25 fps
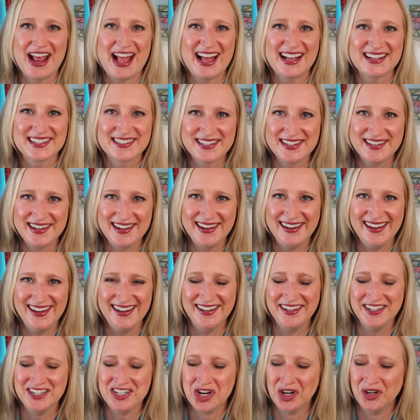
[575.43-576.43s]

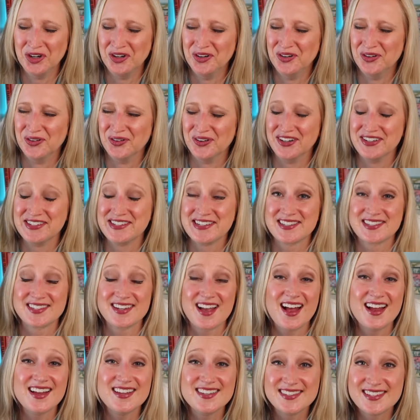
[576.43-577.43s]
accident or
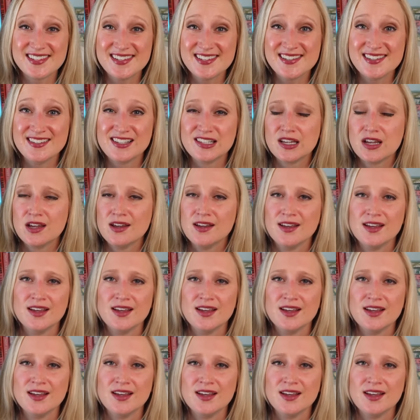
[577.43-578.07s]
disguises.